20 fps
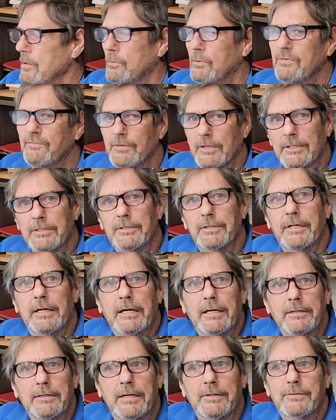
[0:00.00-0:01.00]

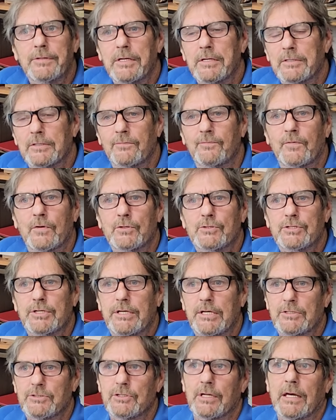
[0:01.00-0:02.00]
I think the first
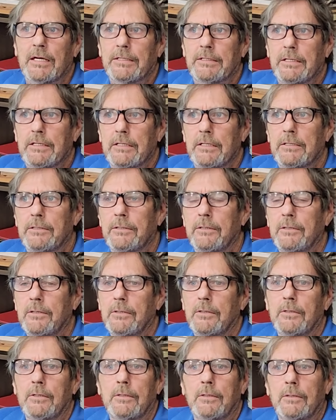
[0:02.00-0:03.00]
kitchen I did
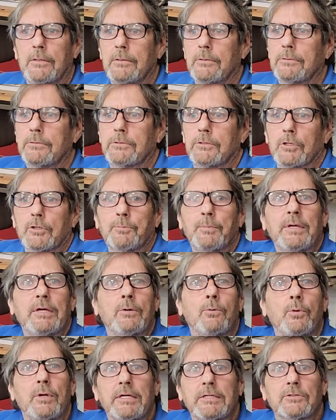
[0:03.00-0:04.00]
took me
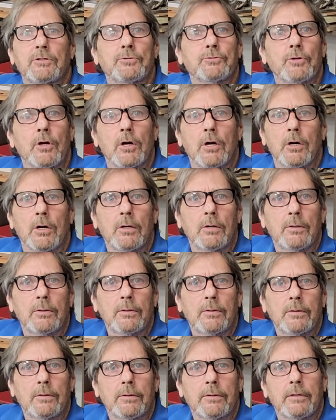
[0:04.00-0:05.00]
a week to draw.
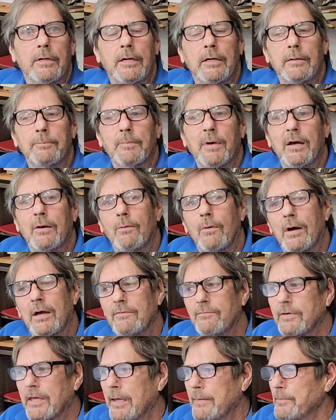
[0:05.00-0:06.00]
And my
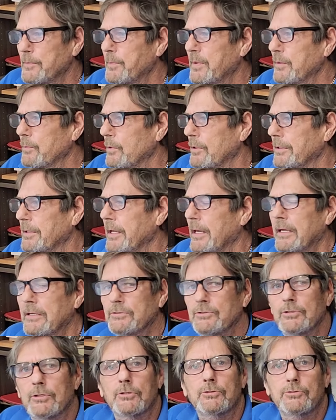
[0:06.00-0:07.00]
wife came to me one day
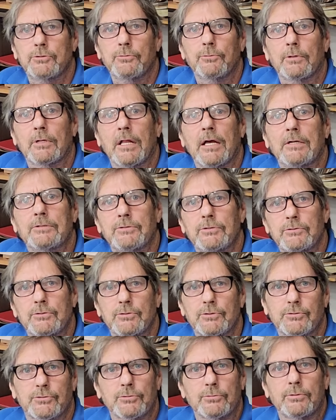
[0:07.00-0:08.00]
and she goes, "You realize you
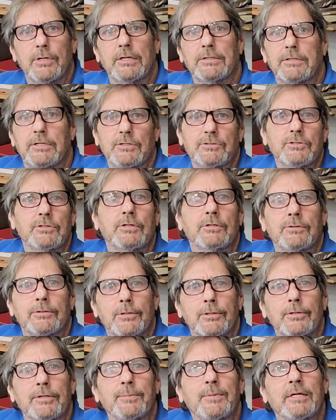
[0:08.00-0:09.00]
just drew that kitchen in
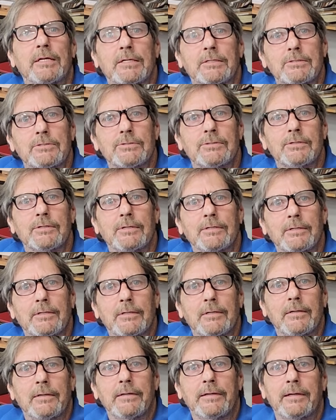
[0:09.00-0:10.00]
30 minutes.
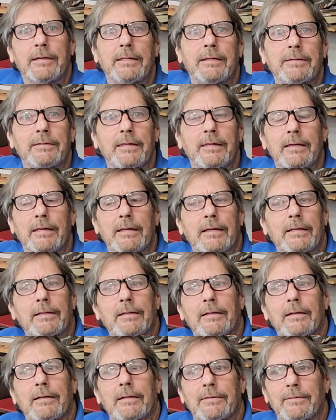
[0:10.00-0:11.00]
And
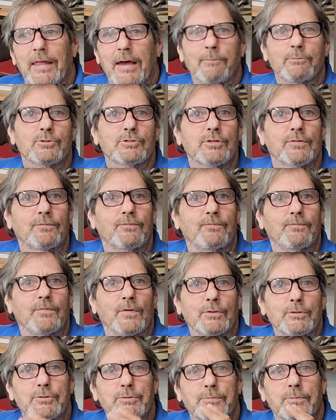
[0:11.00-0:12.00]
that was
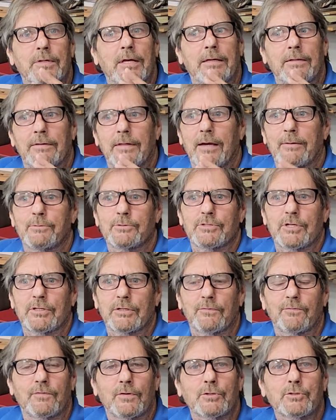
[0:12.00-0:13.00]
that was at
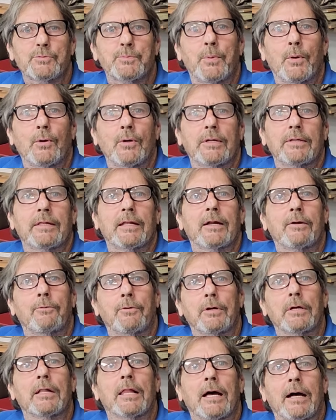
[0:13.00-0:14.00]
the first point that I
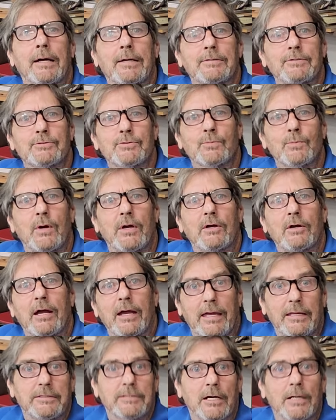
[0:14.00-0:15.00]
realized where
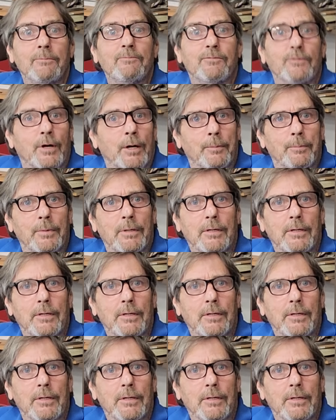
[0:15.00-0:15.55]
I had come from.